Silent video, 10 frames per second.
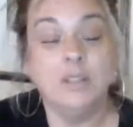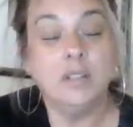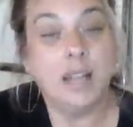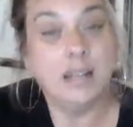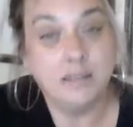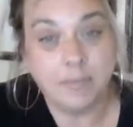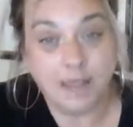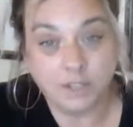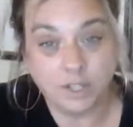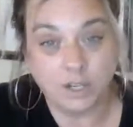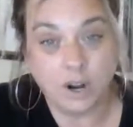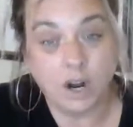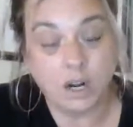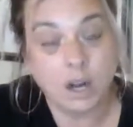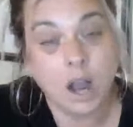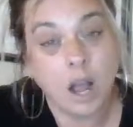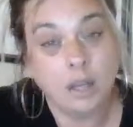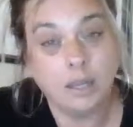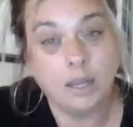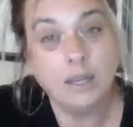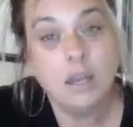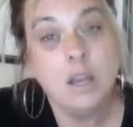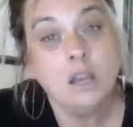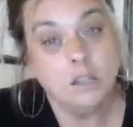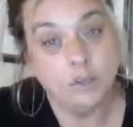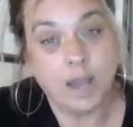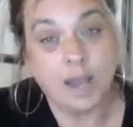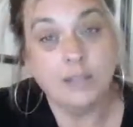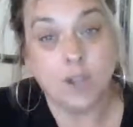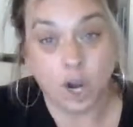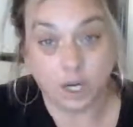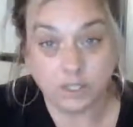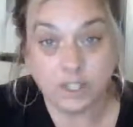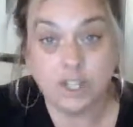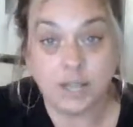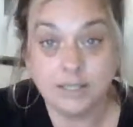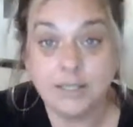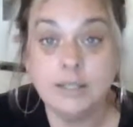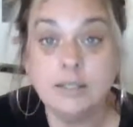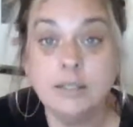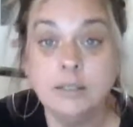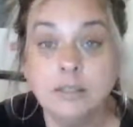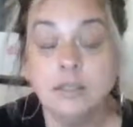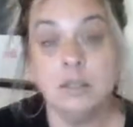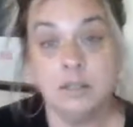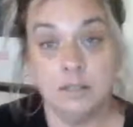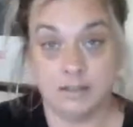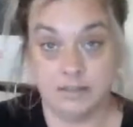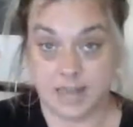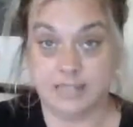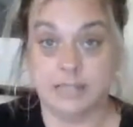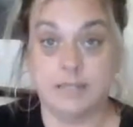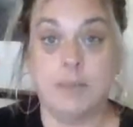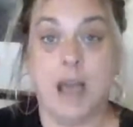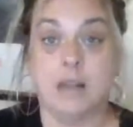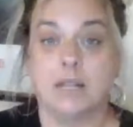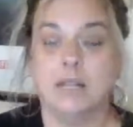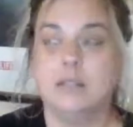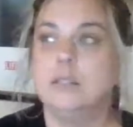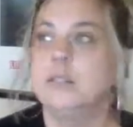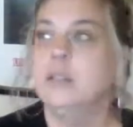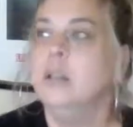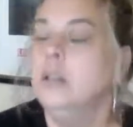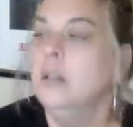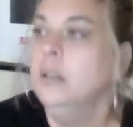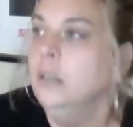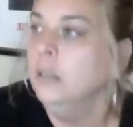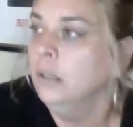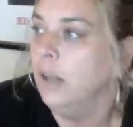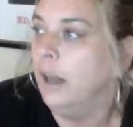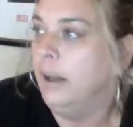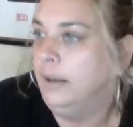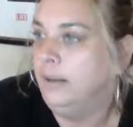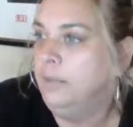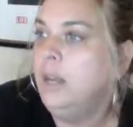in the major arcana, you guys are justice, and that's the balance. Um,